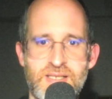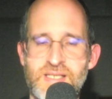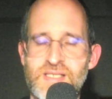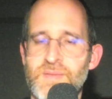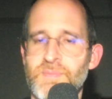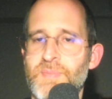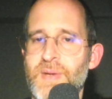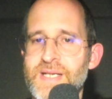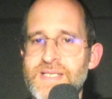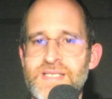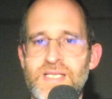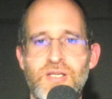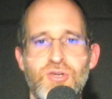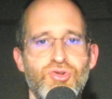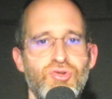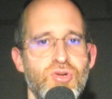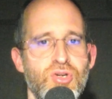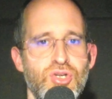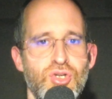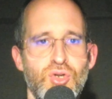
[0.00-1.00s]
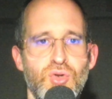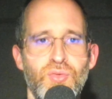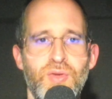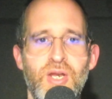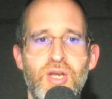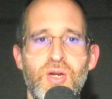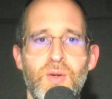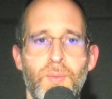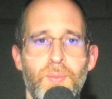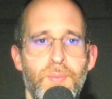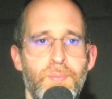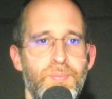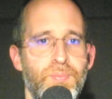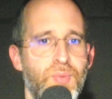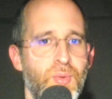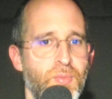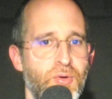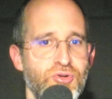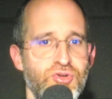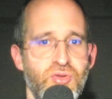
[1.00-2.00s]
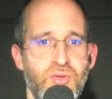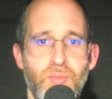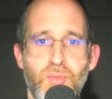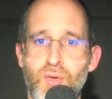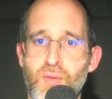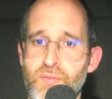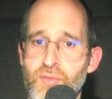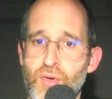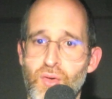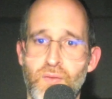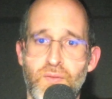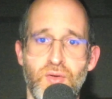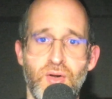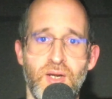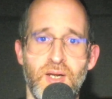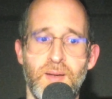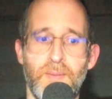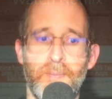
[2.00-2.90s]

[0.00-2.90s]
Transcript: That's the best thing you can do. Then you can promote to them over and over again.